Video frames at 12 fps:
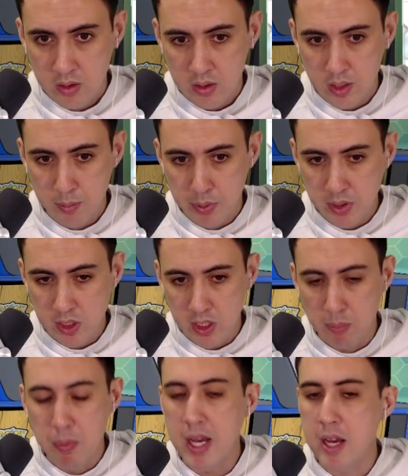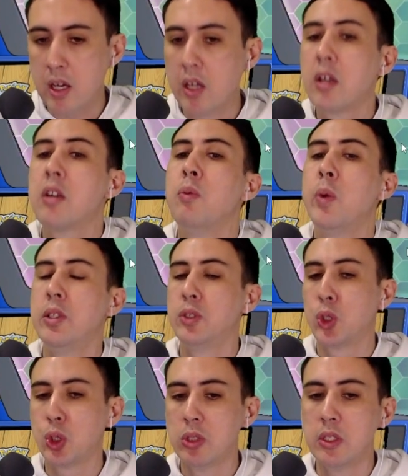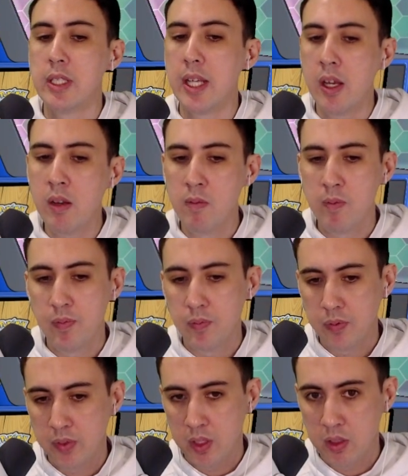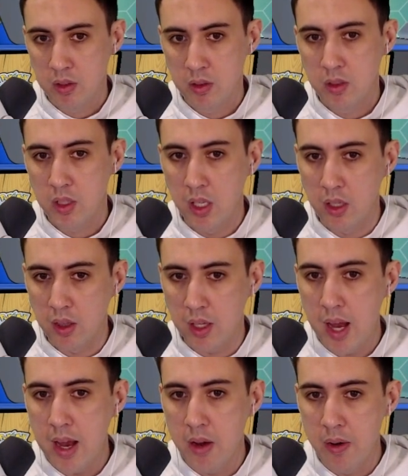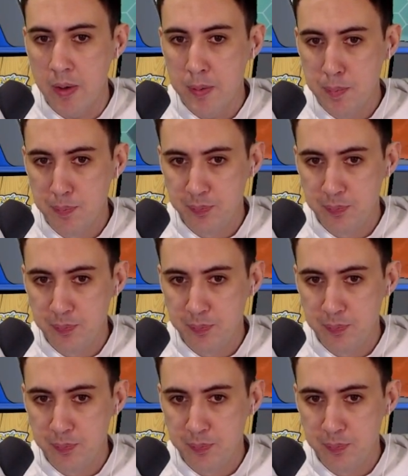Alright, Ballistic Beak. Well and truly getting the KO.